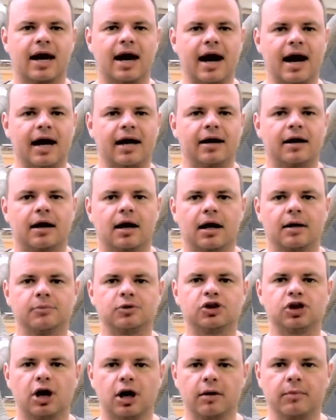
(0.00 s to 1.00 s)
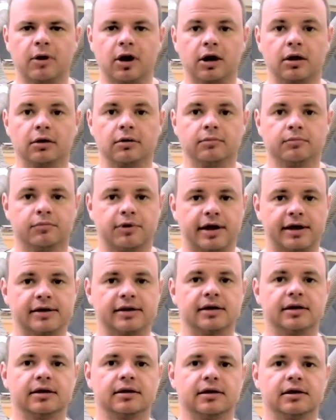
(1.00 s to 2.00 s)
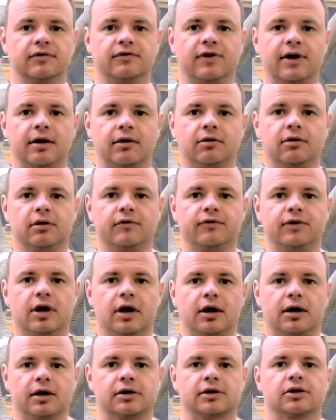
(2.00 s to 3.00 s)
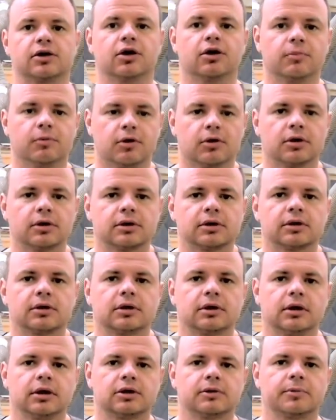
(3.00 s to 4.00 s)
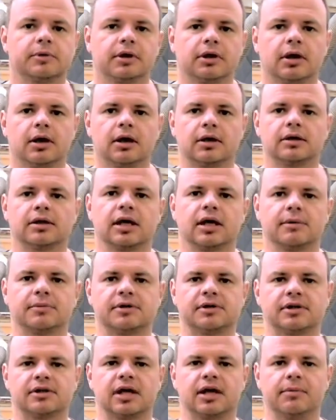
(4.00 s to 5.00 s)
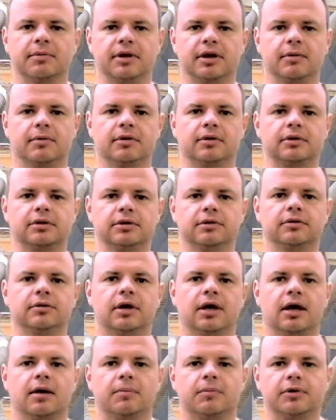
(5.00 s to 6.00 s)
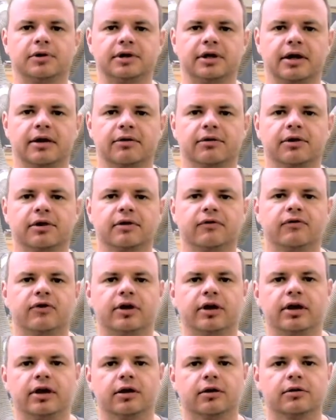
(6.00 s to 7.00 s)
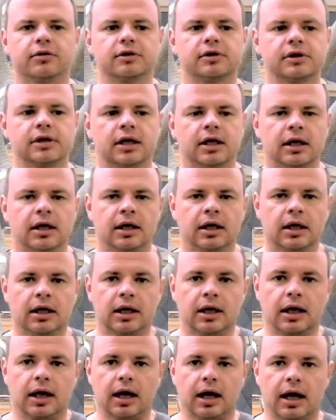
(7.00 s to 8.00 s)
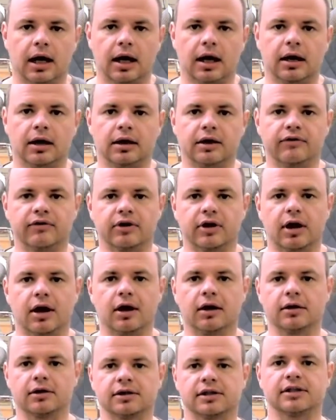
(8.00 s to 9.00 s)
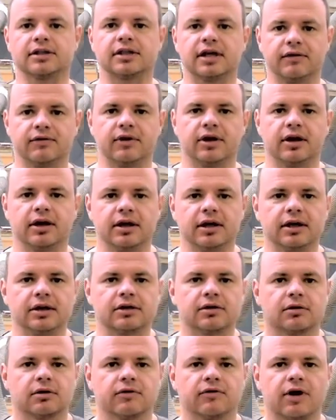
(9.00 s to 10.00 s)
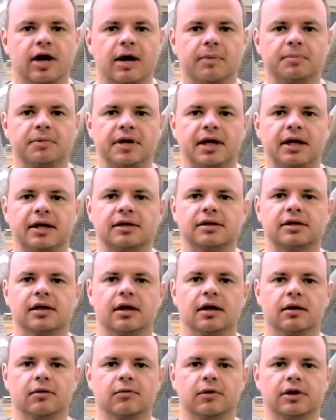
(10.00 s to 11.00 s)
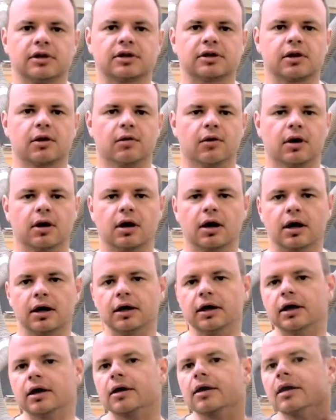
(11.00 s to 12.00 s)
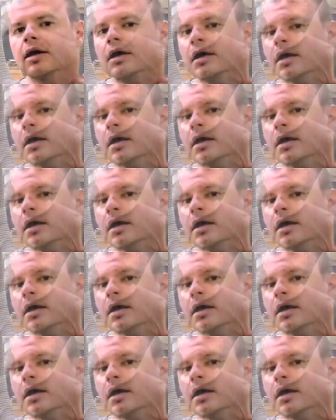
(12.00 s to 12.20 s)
Hi, I'm Sean Martin, President and founder of Donek Snowboards. It's been a long time since I've been able to put together any videos. Even longer since I've done any sort of updates on what's going on here.